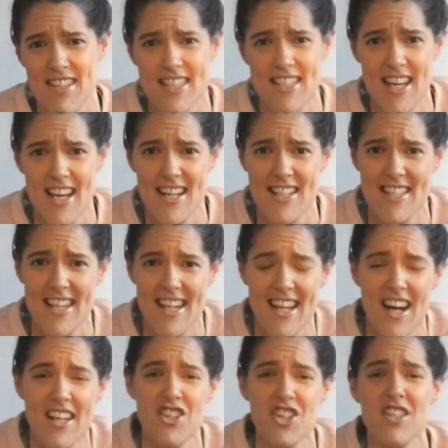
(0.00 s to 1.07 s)
of the season, and
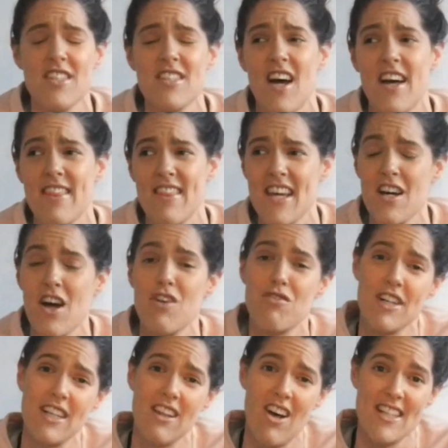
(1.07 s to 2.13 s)
I think I
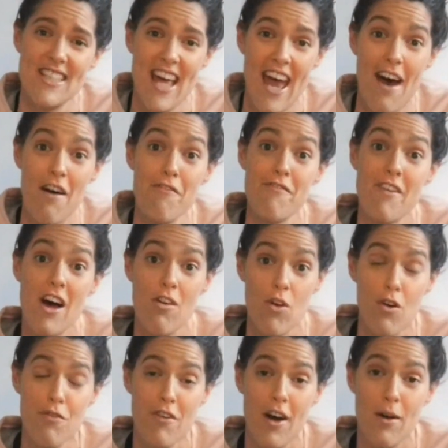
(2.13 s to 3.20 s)
realised how far
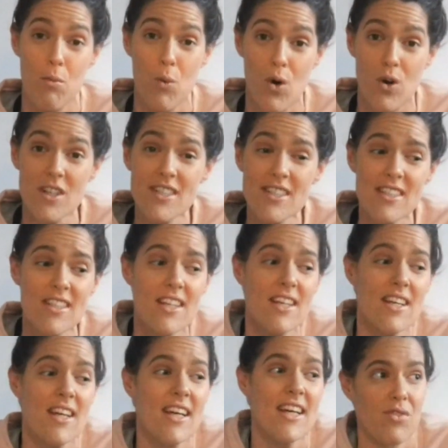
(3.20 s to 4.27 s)
off I was
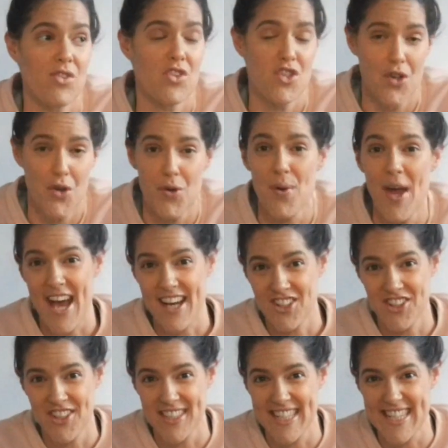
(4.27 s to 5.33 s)
to
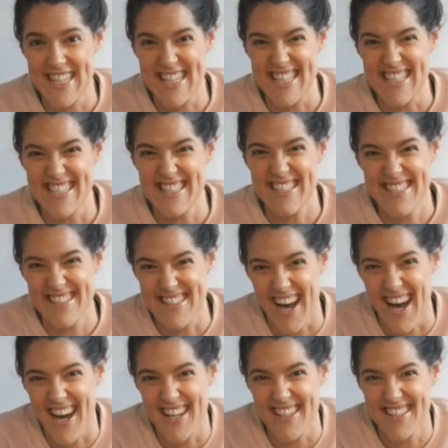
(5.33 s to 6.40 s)
actually
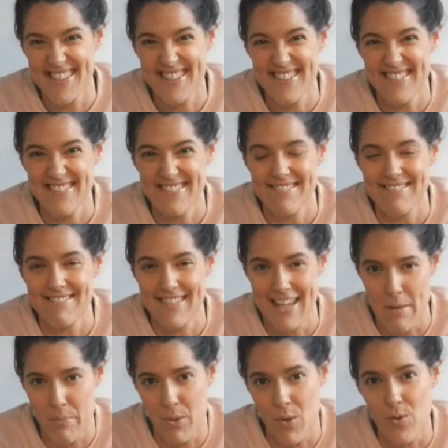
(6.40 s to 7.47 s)
start
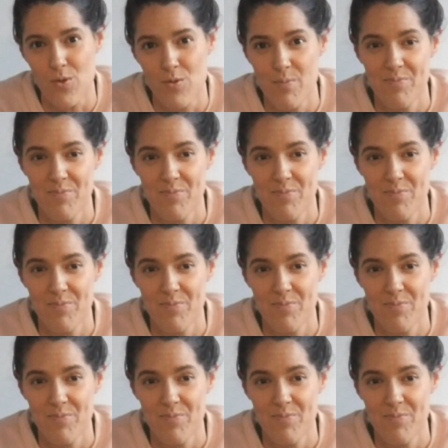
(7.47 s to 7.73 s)
netball.